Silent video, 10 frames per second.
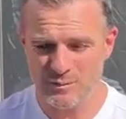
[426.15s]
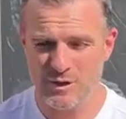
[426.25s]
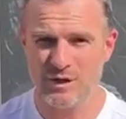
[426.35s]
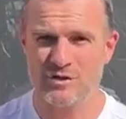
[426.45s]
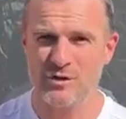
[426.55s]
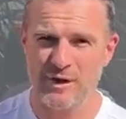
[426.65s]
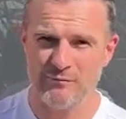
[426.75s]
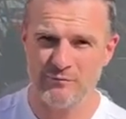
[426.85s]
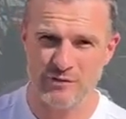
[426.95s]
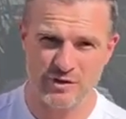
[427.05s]
We've got to try
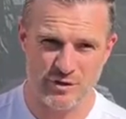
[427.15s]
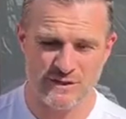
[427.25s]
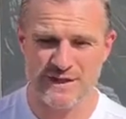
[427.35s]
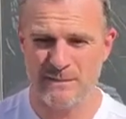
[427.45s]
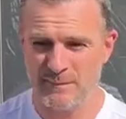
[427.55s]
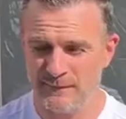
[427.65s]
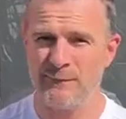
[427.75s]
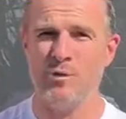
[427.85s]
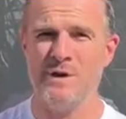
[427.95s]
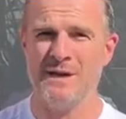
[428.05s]
and reduce that
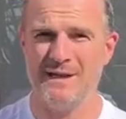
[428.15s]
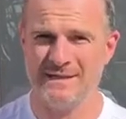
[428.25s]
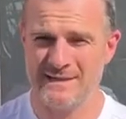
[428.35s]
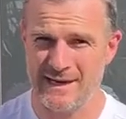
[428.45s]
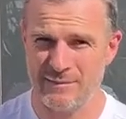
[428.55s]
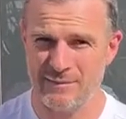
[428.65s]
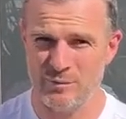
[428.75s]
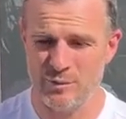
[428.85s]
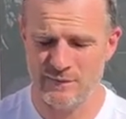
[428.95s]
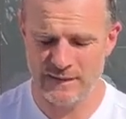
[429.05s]
before you get stand up and
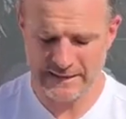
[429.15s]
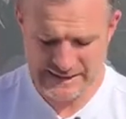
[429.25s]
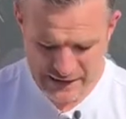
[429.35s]
moving.